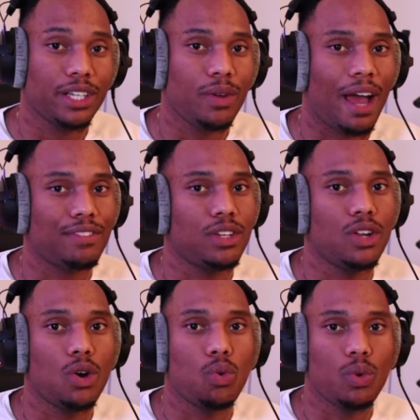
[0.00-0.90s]
you have to
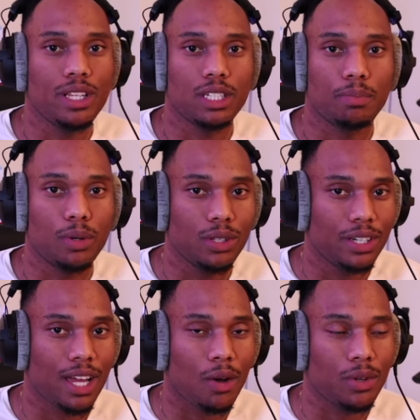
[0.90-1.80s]
know when to pull it out.